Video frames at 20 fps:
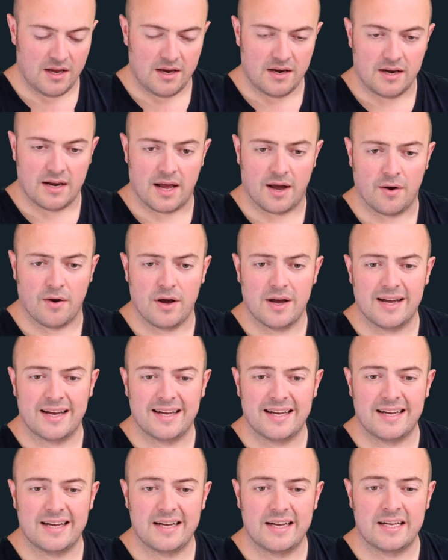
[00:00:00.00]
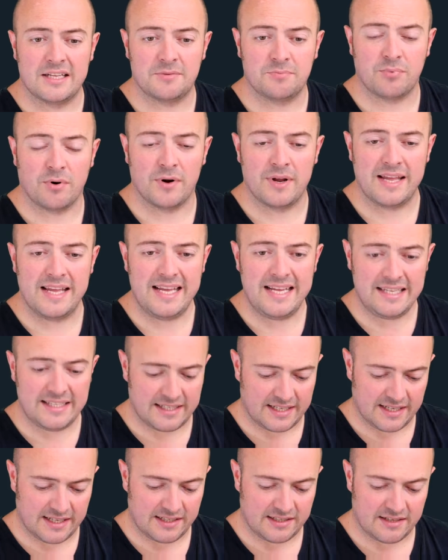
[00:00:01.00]
Now, it's probably
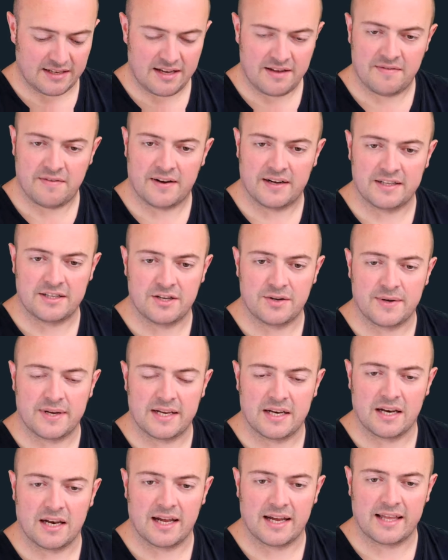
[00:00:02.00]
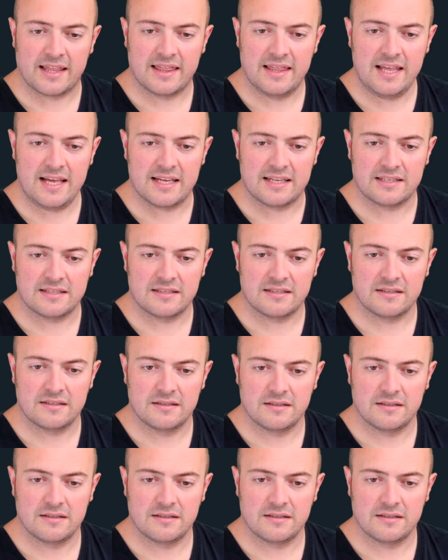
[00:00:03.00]
easiest if I do it like this